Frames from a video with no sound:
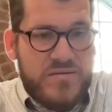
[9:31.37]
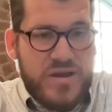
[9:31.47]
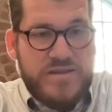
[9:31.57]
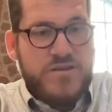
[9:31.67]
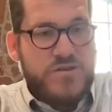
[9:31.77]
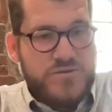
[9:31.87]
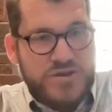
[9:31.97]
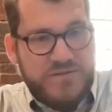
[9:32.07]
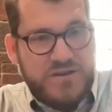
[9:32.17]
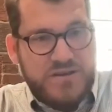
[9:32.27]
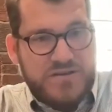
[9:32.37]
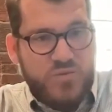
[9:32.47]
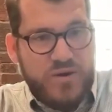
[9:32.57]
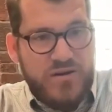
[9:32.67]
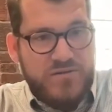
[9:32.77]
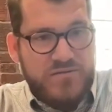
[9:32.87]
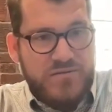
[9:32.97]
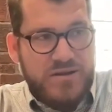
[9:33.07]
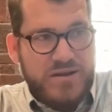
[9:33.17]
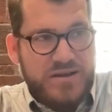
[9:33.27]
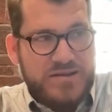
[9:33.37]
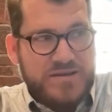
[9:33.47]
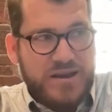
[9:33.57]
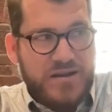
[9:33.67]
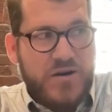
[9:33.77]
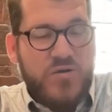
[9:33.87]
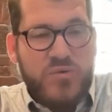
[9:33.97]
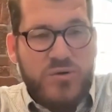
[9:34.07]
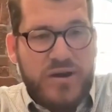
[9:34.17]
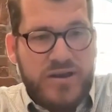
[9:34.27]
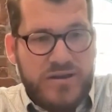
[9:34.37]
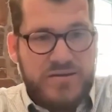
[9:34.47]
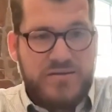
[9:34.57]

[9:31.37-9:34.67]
then you shift to this weird, it's like, oh boy,